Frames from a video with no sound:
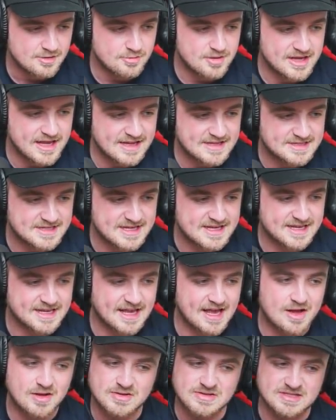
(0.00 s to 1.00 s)
We get
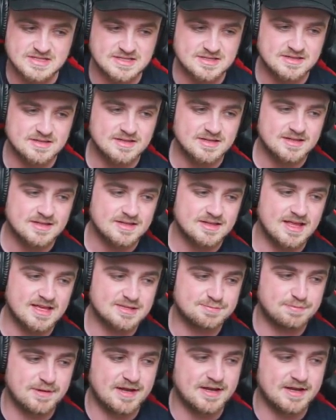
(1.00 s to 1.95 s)
decals. There's